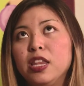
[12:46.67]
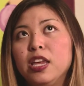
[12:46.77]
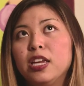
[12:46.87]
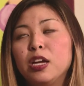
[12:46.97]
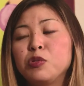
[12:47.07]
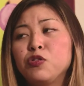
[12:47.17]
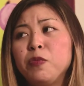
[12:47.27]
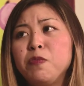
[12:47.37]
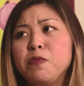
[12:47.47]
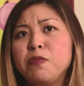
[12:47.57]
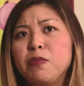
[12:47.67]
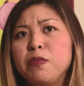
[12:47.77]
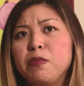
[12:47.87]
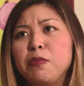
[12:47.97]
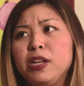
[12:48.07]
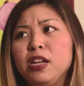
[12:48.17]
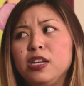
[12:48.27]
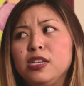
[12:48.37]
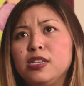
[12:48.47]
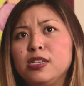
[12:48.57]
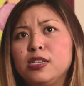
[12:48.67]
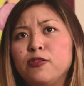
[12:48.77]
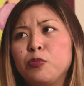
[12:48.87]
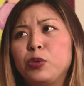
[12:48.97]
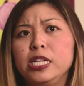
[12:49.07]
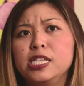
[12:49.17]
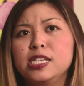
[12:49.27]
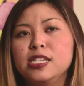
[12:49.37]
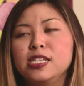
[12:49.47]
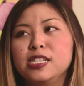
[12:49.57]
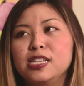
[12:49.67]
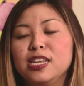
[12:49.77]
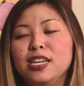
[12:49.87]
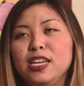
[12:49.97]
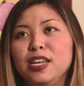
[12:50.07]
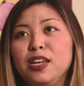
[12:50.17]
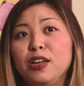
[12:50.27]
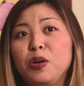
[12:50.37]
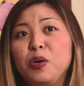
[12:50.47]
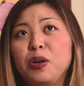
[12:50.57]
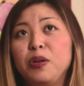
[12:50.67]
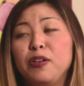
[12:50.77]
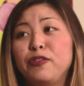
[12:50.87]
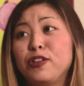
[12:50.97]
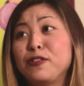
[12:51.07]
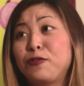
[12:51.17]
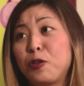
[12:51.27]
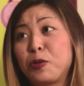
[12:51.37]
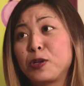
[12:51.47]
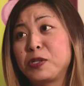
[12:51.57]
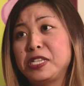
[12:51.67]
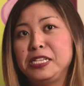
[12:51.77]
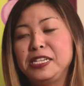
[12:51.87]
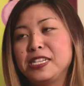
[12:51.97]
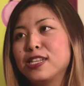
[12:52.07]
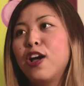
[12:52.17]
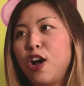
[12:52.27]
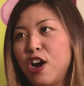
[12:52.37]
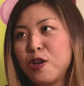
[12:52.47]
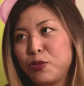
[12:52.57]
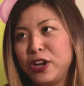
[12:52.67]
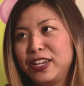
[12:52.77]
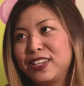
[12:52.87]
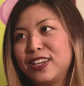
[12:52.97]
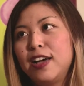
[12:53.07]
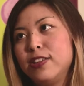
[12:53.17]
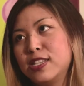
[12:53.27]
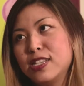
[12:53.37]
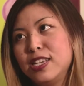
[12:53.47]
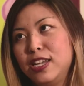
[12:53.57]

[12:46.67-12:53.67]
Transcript: It comes from many different places. First and foremost, what's easiest? Heartbreak, obviously.